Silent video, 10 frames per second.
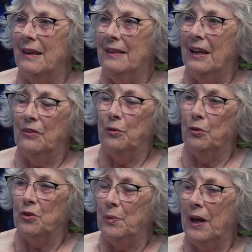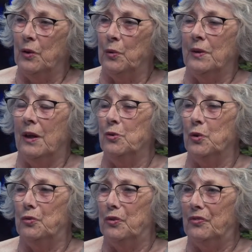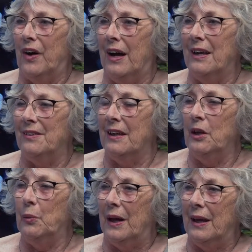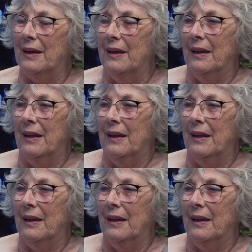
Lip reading: and then of course we had all those awful fires anyway